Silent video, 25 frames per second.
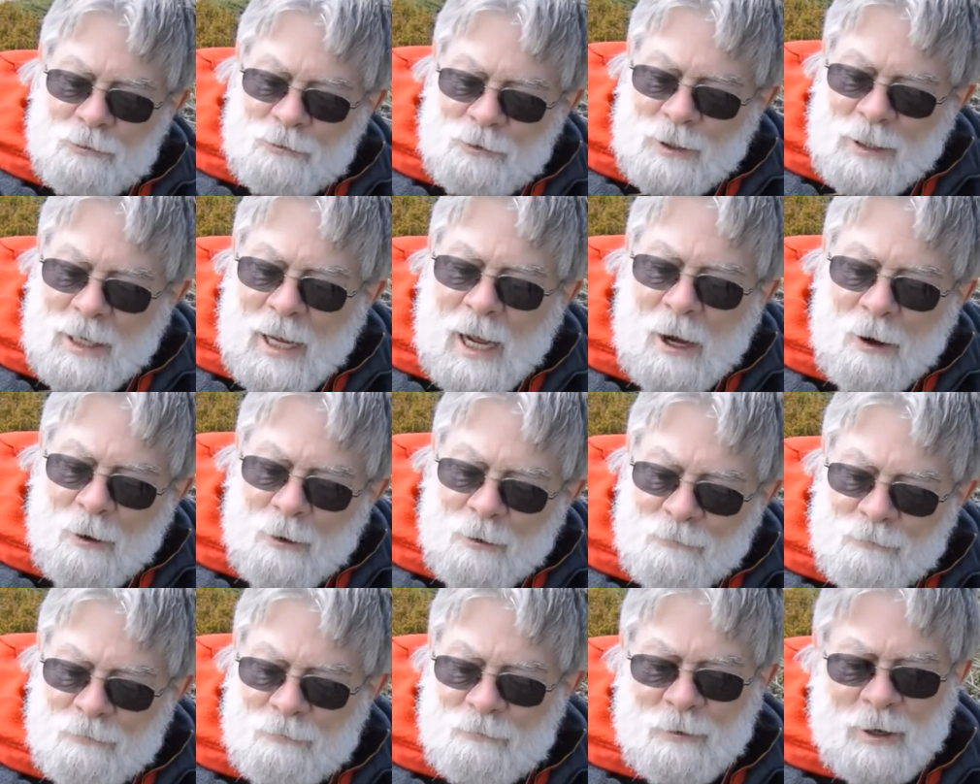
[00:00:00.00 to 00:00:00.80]
see how
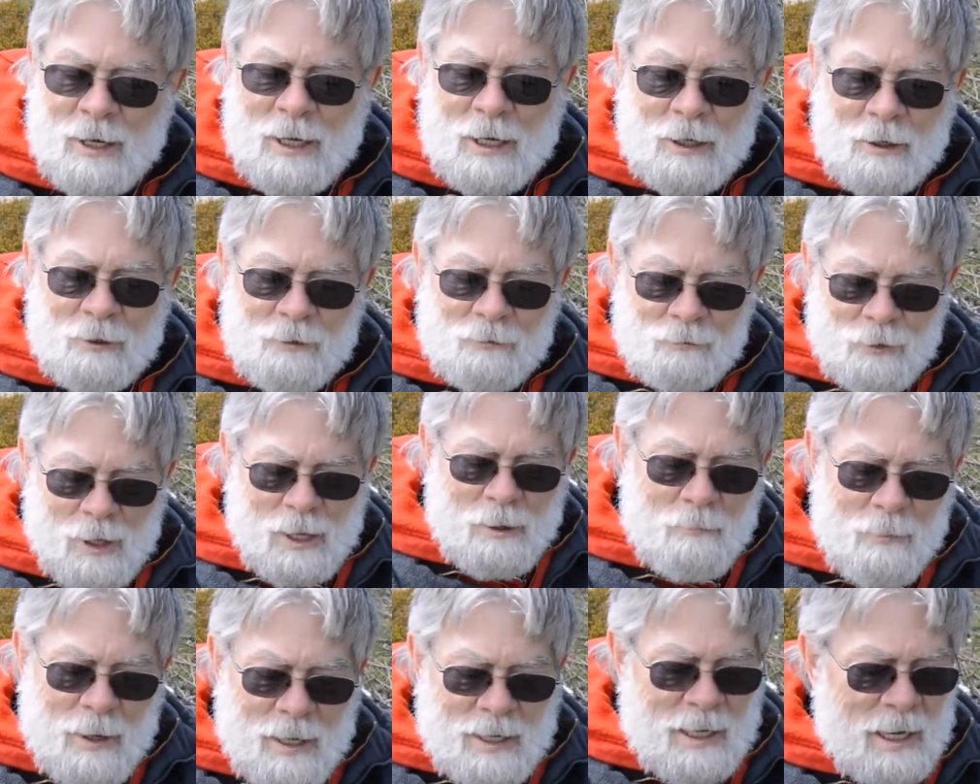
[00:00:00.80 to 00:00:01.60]
it fares.
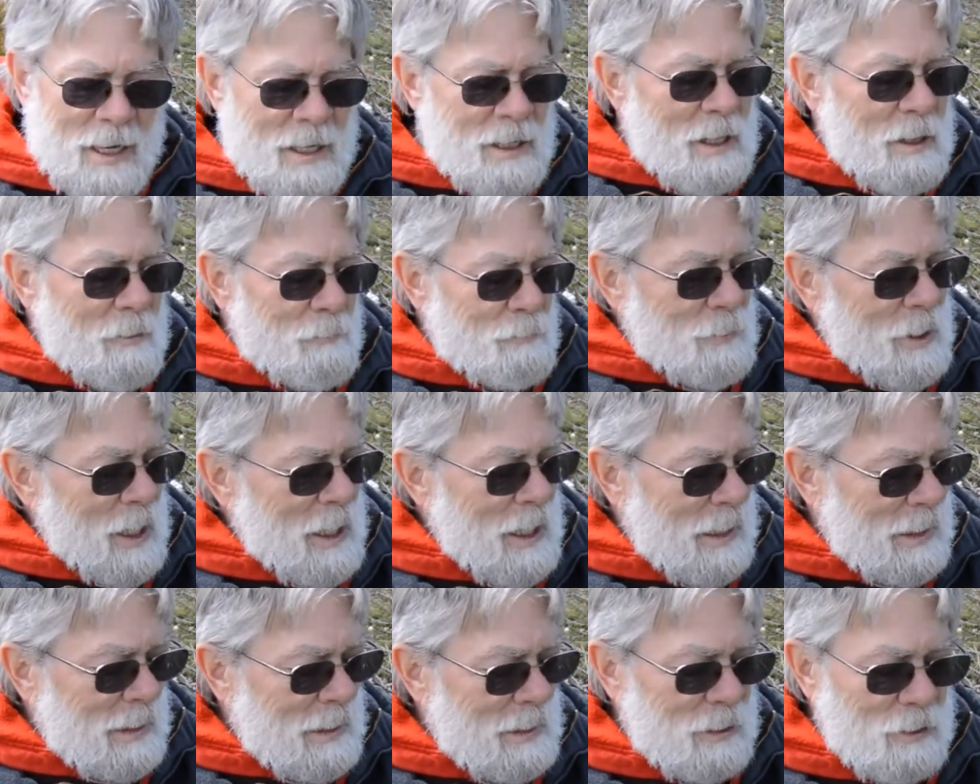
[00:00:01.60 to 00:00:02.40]
I may end up
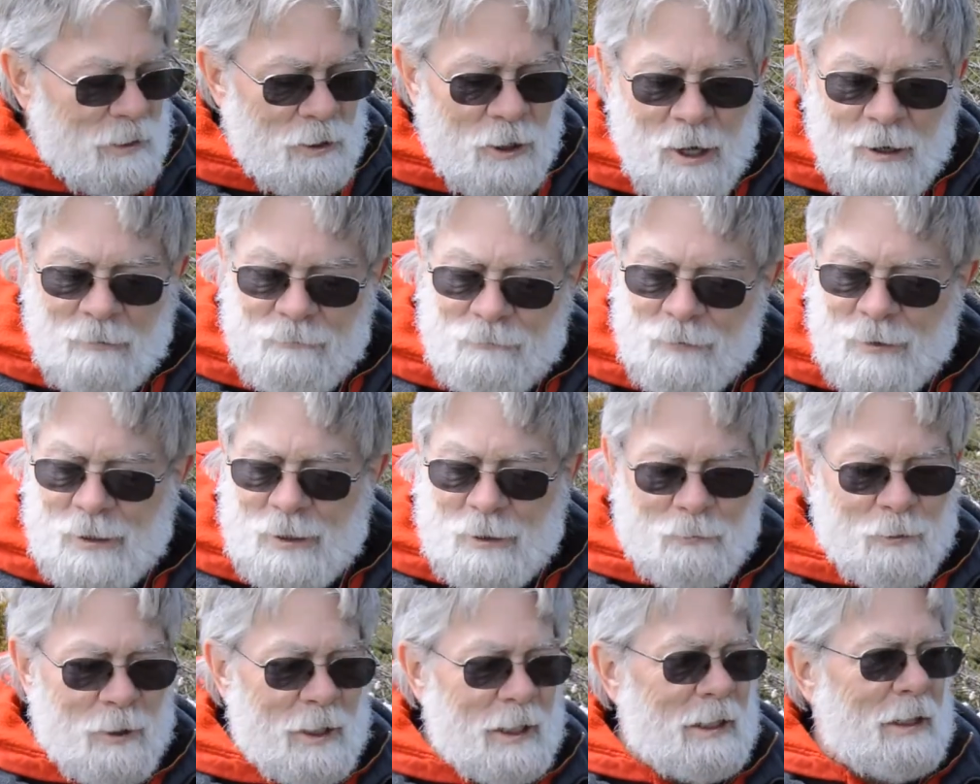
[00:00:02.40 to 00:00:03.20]
taking it off
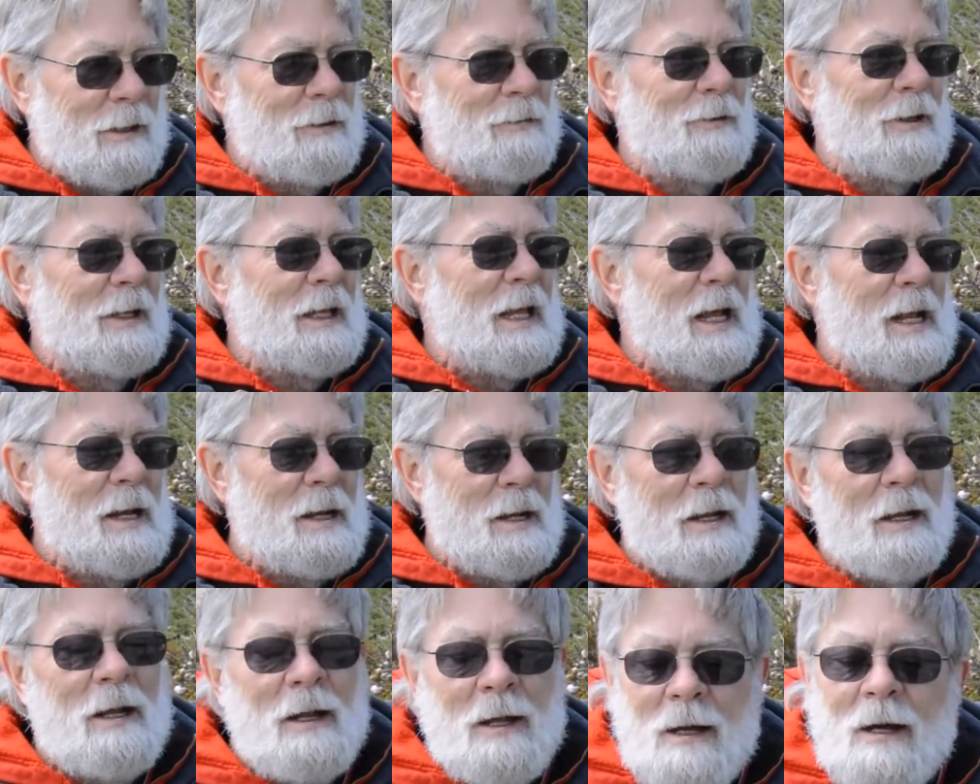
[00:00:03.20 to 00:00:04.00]
anyway because it kind
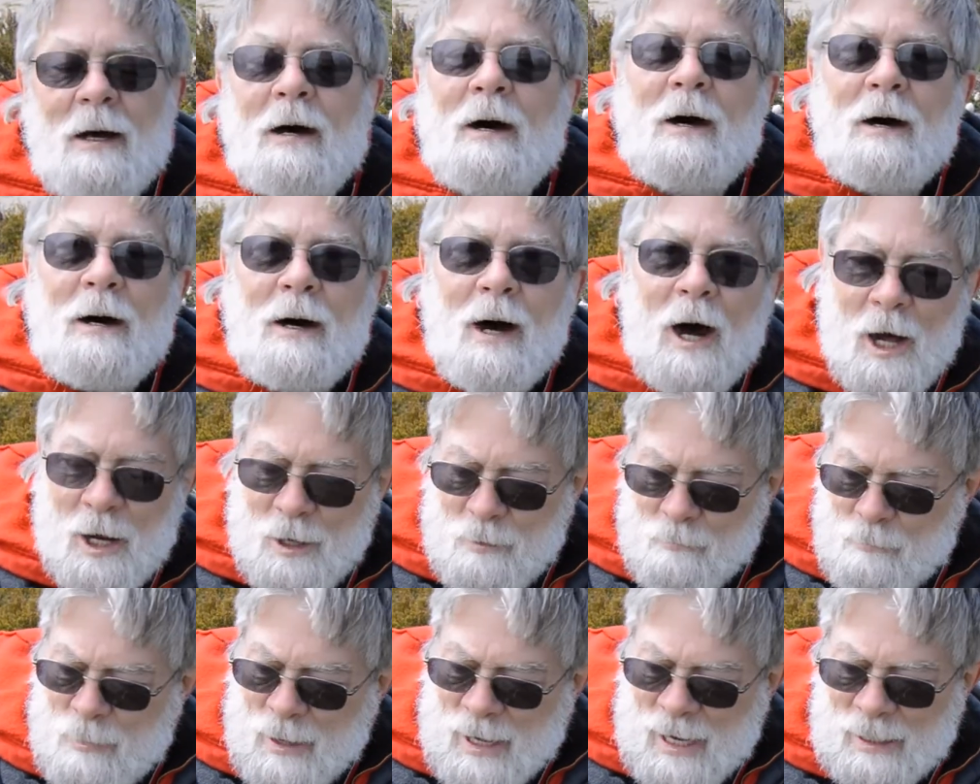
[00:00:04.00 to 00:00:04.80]
of
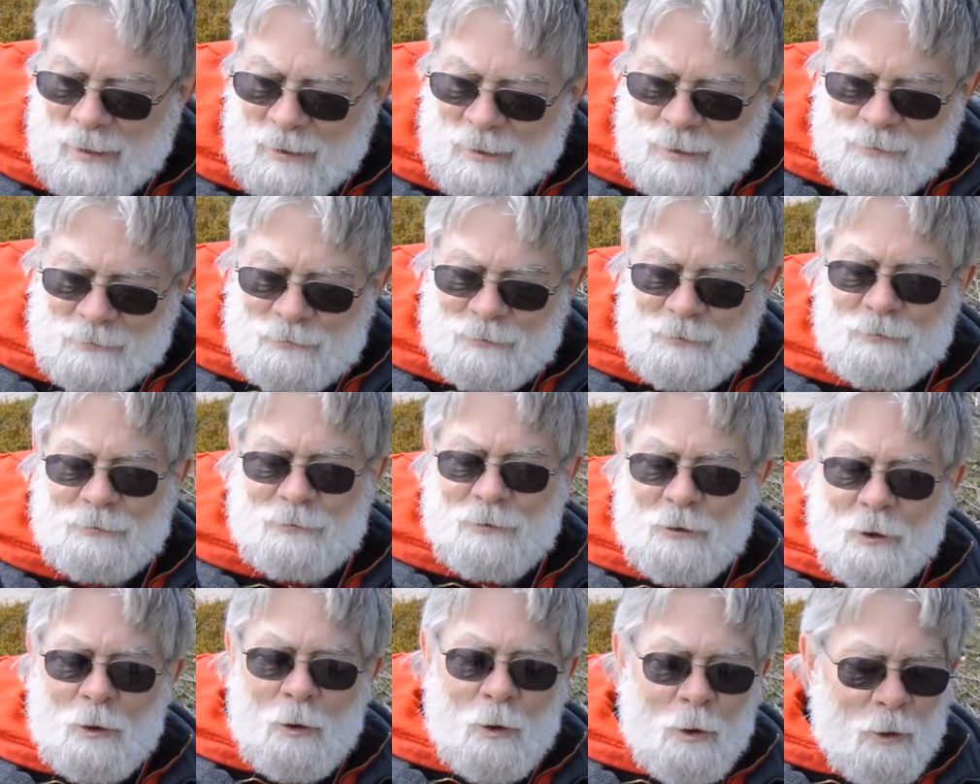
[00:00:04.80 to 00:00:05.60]
unbalances
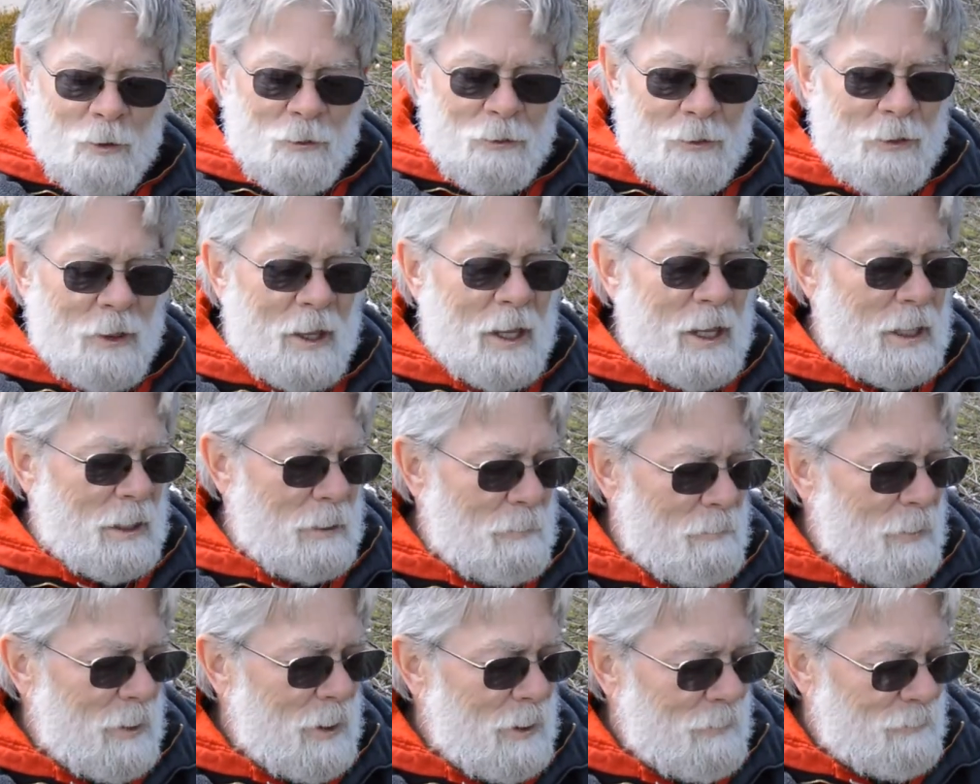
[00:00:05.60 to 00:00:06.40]
the whole thing,
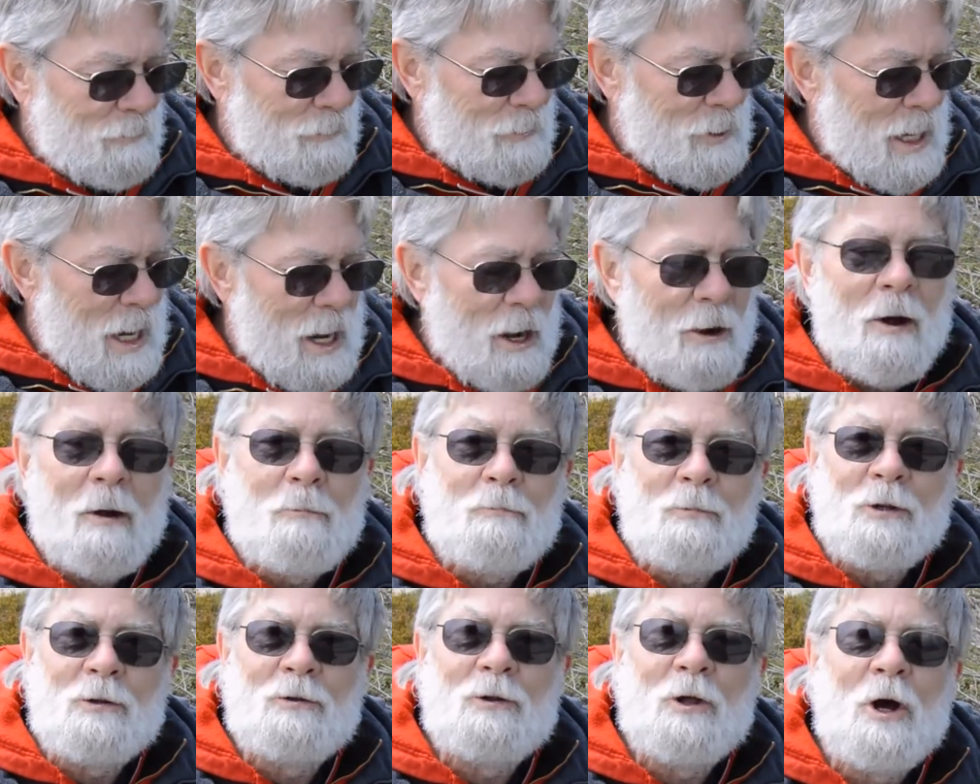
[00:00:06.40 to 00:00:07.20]
but for now I'm
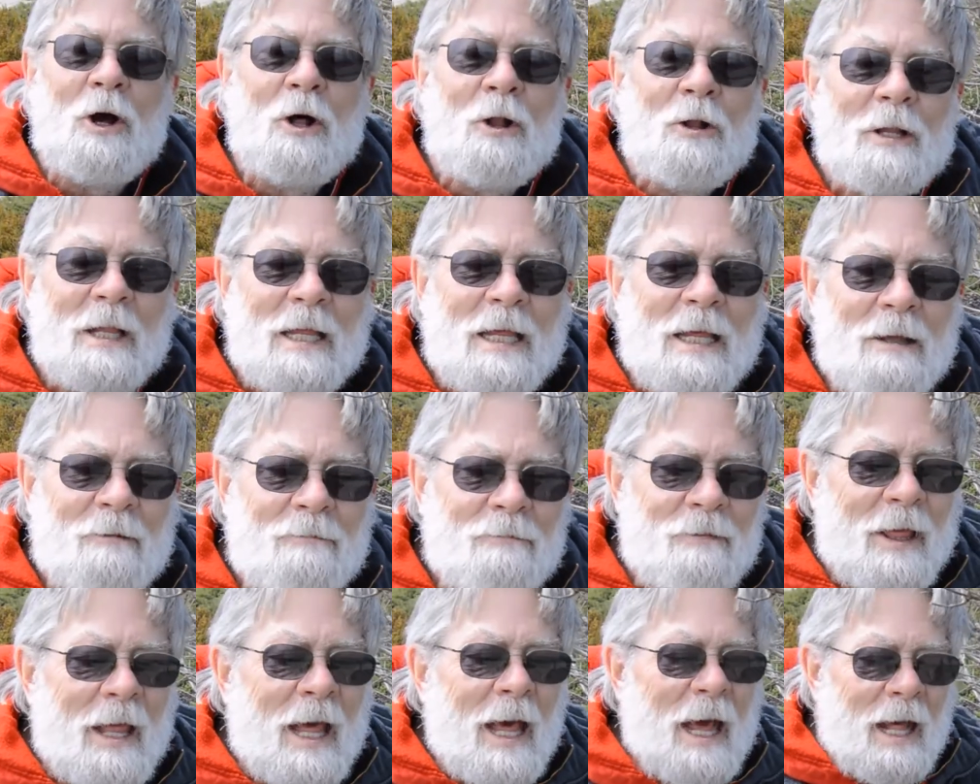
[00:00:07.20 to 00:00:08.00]
just going to leave
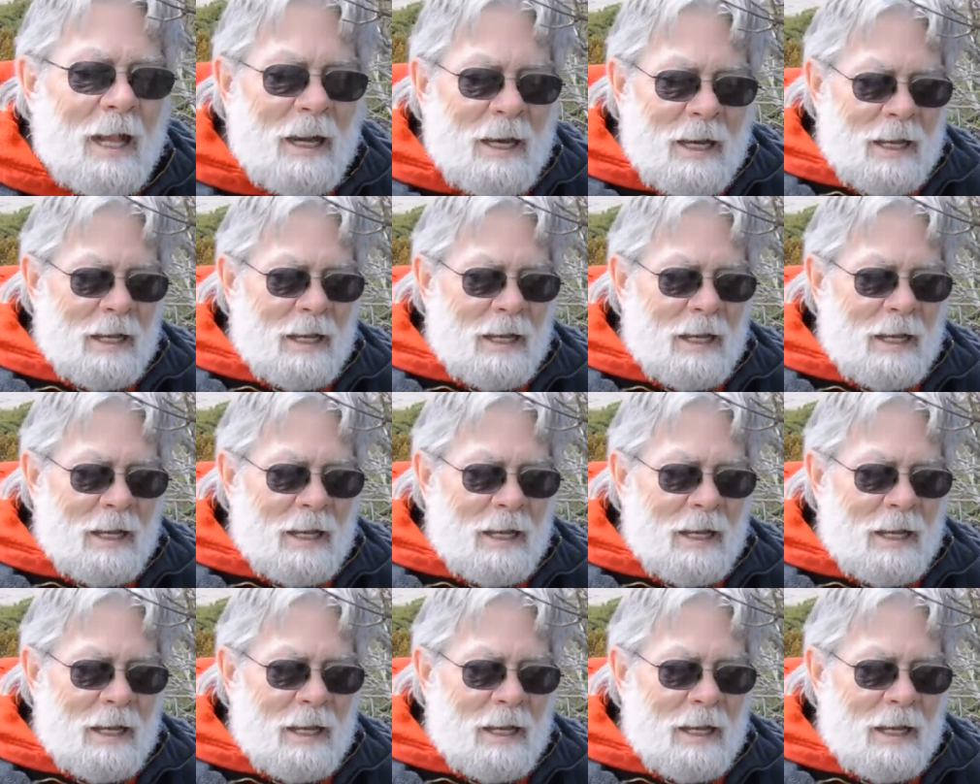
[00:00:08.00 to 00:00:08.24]
that.